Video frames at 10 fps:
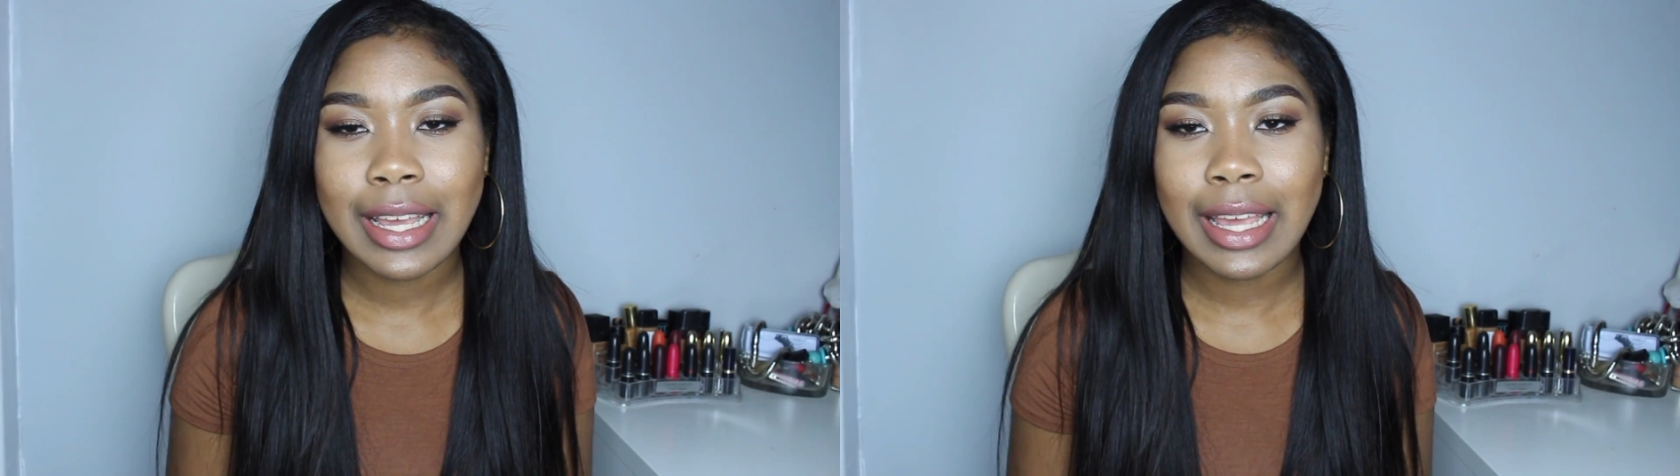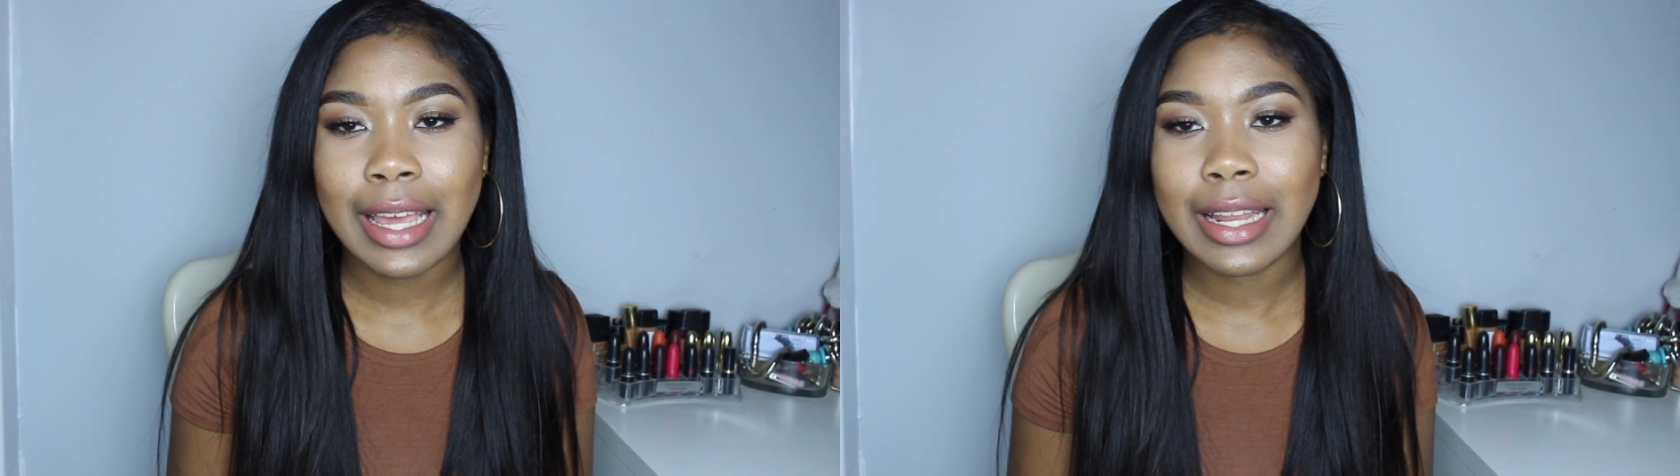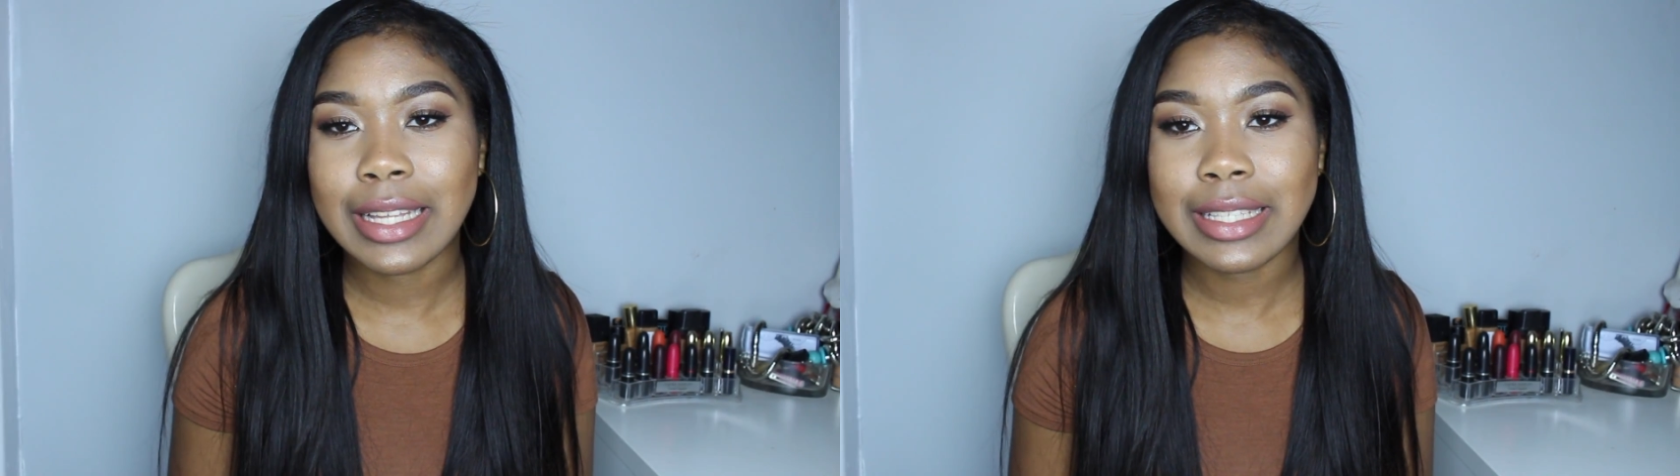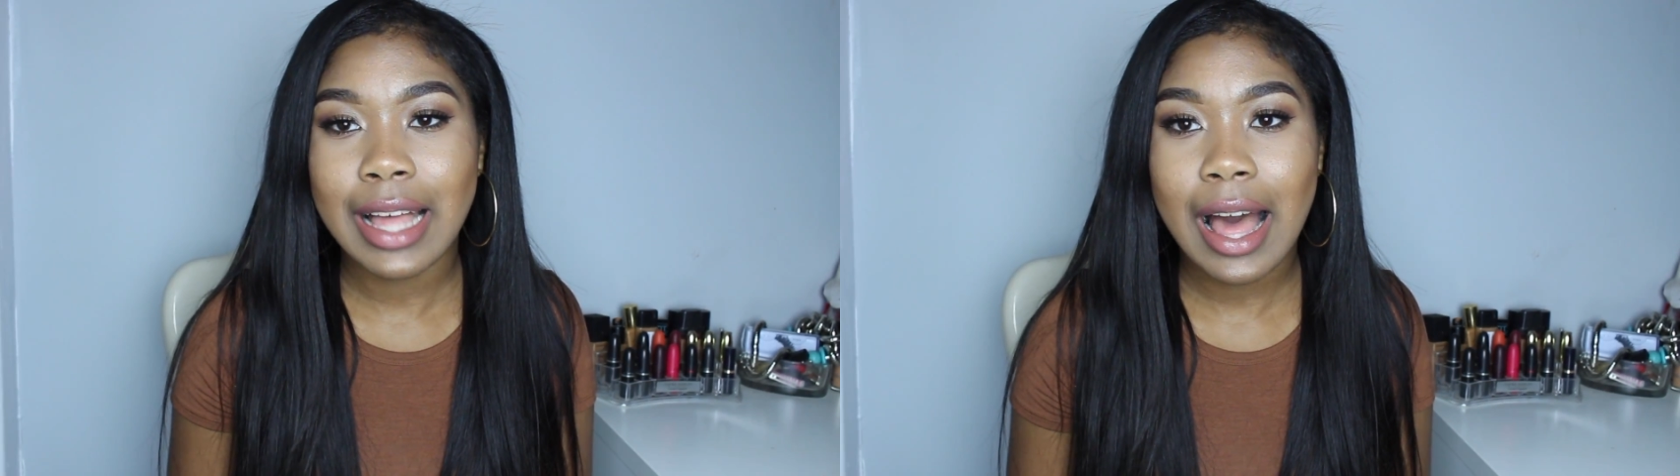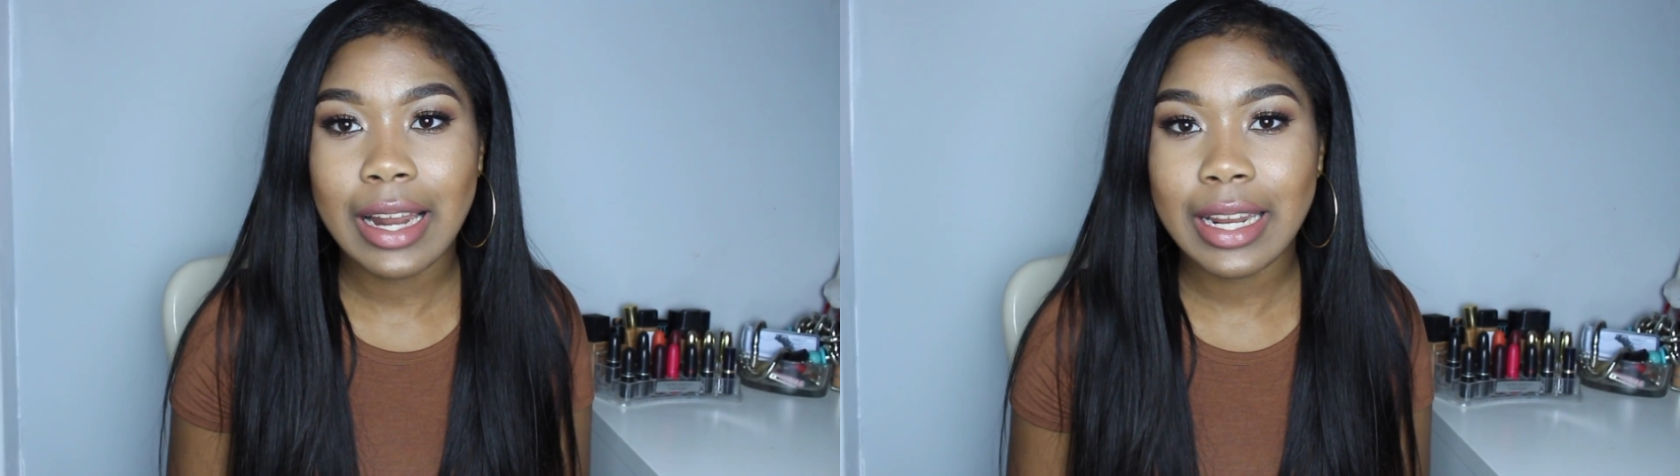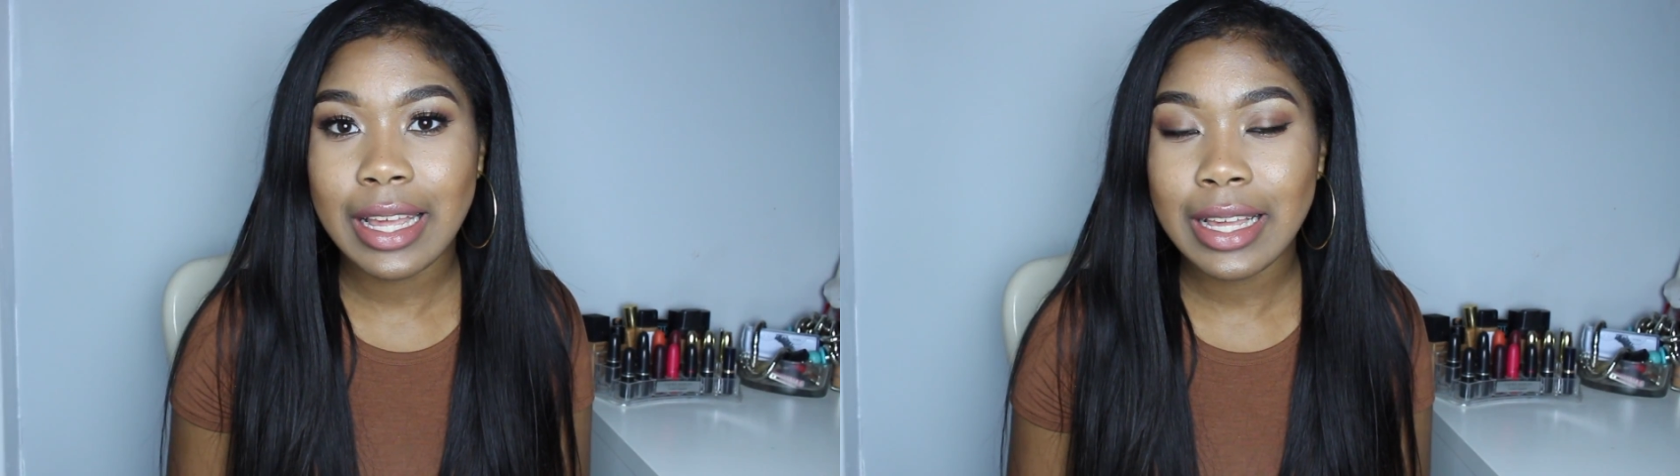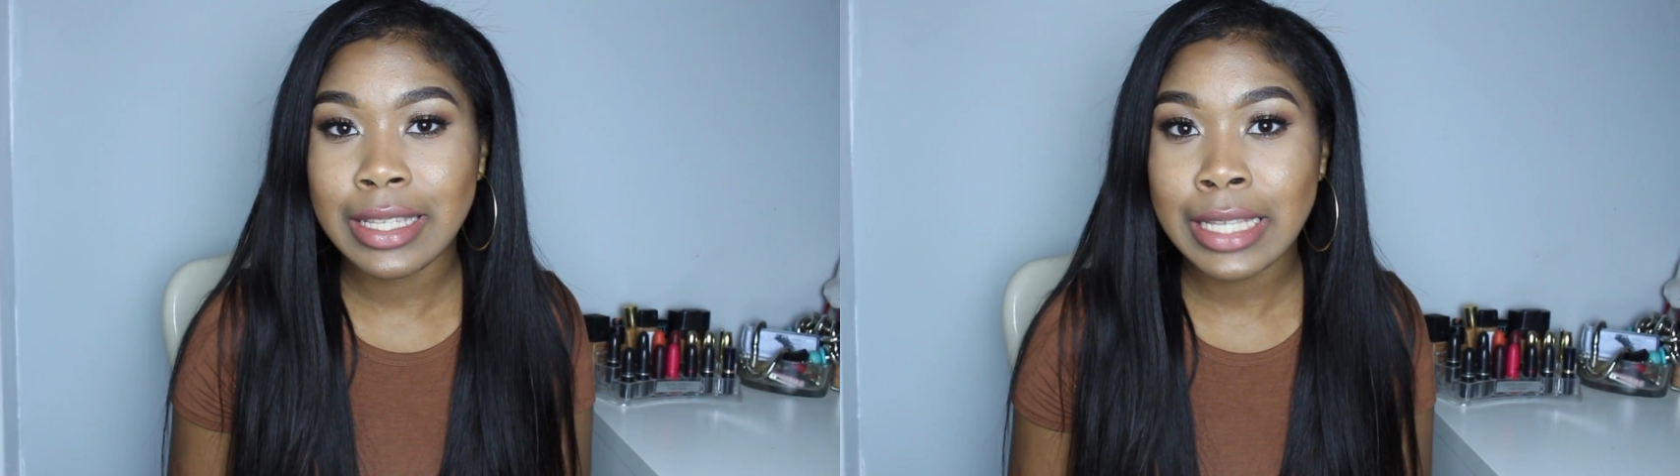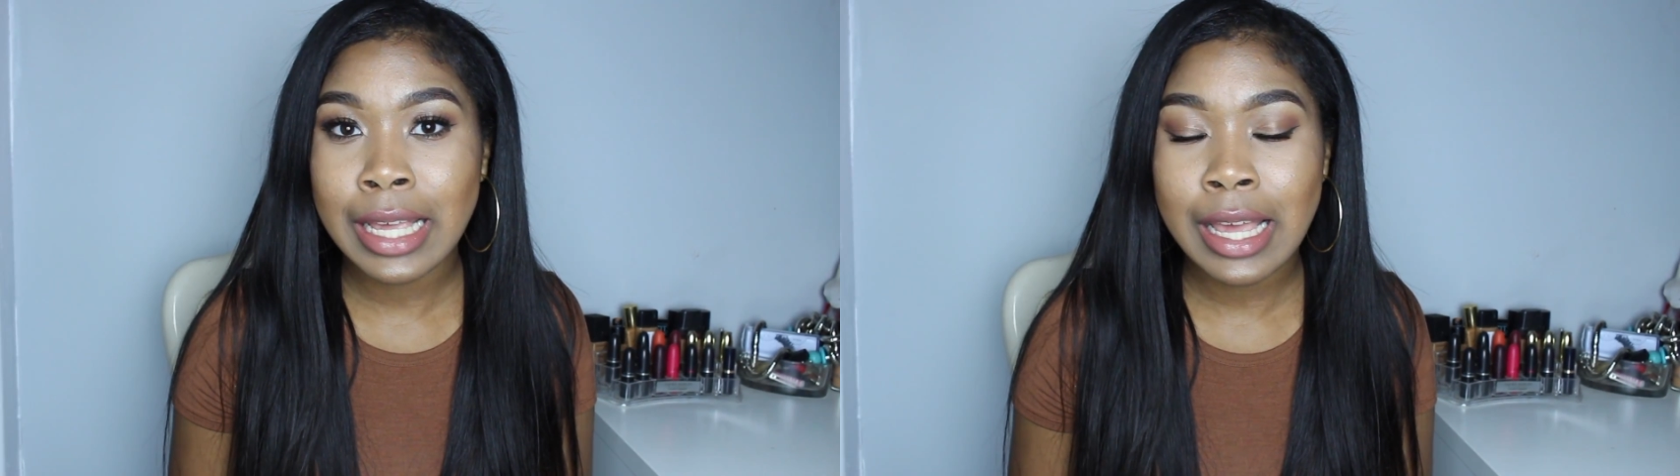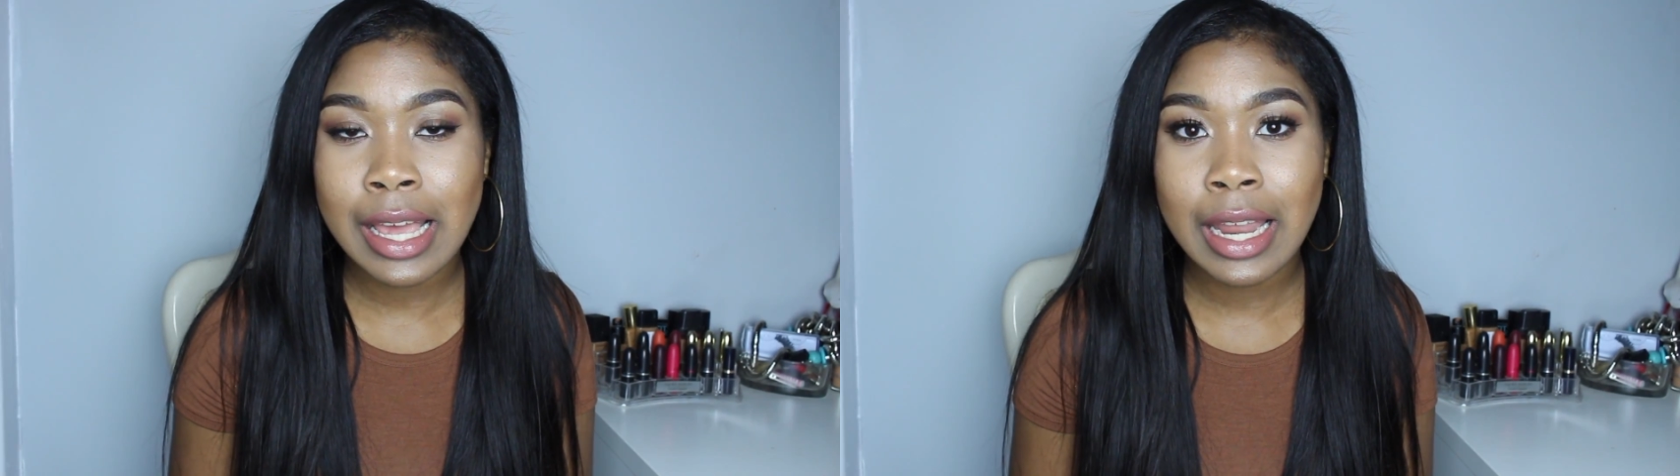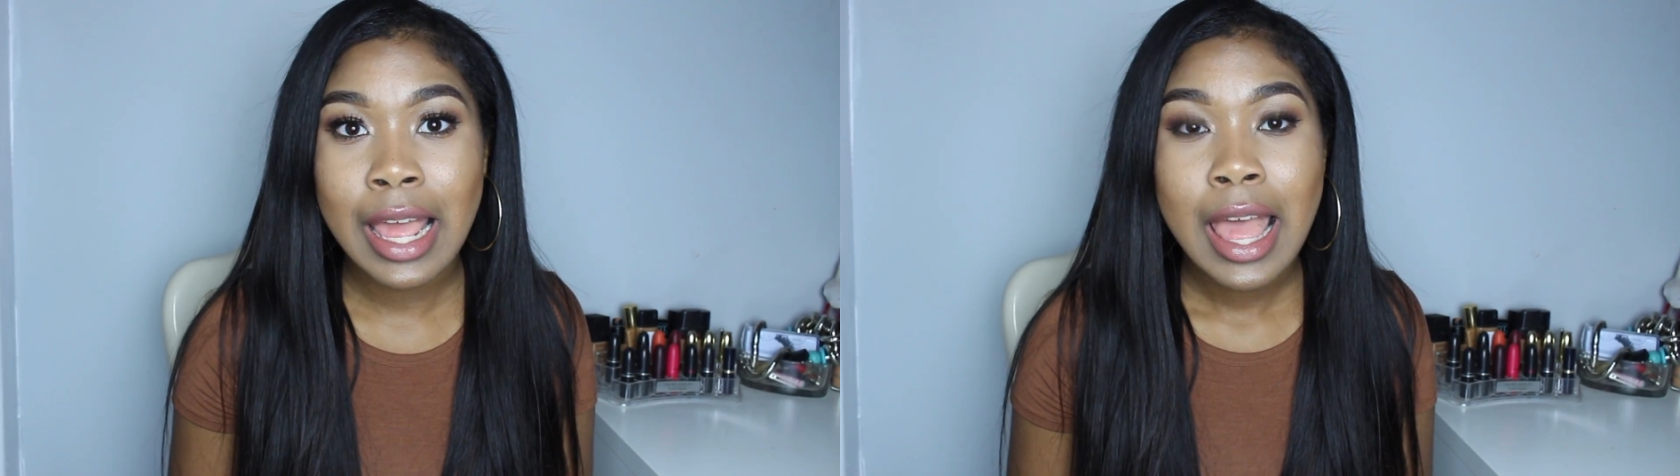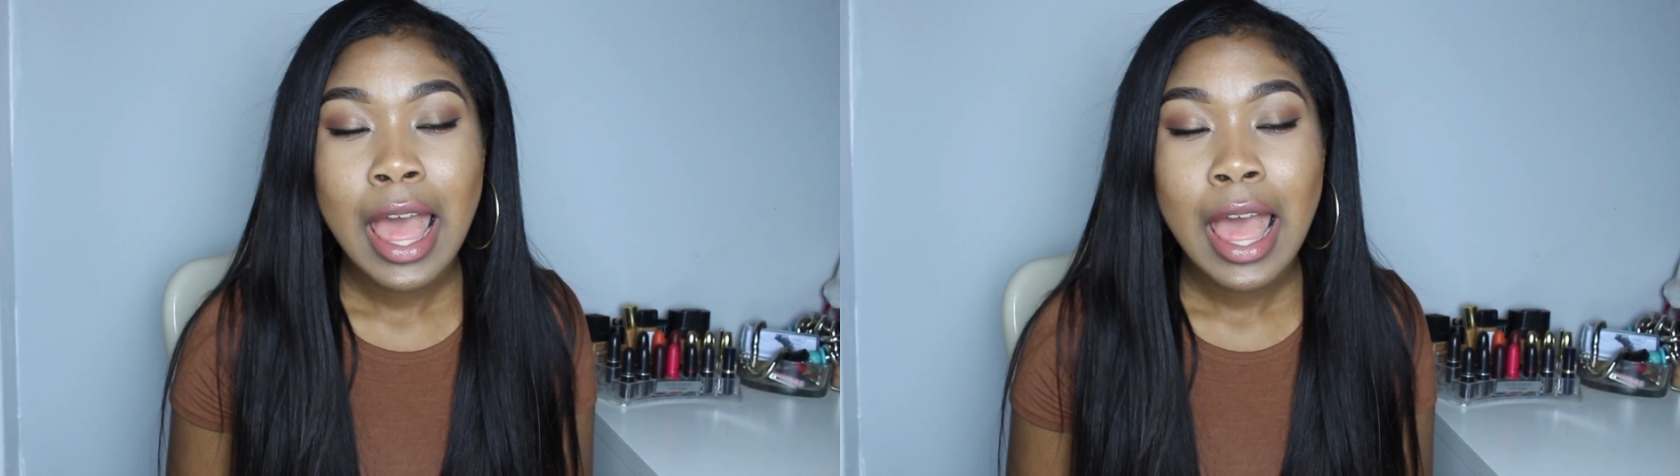and it's the holidays, and